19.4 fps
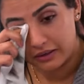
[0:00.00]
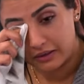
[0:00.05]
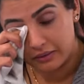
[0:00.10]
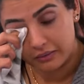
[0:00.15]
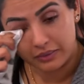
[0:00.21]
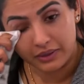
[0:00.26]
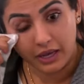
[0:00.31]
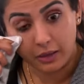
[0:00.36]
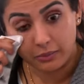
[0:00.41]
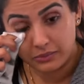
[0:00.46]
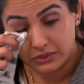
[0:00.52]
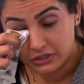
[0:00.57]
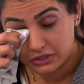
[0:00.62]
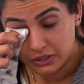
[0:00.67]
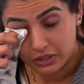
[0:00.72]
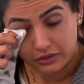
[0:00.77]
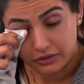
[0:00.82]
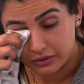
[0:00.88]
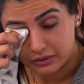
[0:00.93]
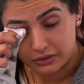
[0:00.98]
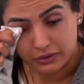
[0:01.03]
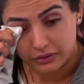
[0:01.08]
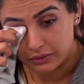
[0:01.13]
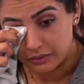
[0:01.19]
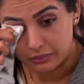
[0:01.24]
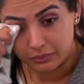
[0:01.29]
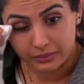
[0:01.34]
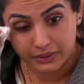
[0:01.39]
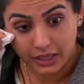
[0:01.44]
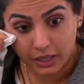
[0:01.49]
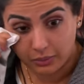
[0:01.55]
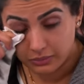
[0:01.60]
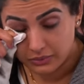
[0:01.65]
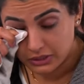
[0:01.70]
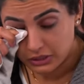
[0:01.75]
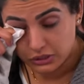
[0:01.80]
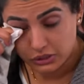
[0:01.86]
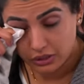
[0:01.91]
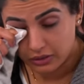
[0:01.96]
know, we helped each other, dude. We
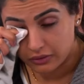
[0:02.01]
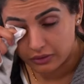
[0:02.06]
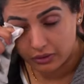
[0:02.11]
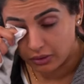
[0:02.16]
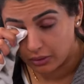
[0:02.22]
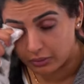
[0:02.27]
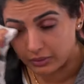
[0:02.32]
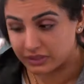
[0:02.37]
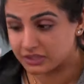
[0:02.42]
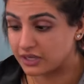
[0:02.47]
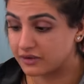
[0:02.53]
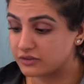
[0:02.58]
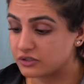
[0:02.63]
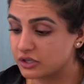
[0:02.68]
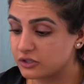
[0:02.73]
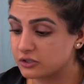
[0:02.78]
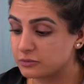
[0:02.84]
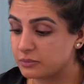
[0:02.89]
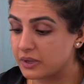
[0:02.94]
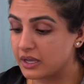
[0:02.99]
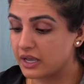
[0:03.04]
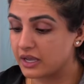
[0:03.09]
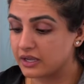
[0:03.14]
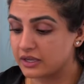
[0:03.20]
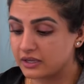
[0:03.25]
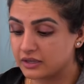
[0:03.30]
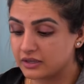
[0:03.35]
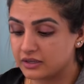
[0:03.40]
helped each other, always have each other's back.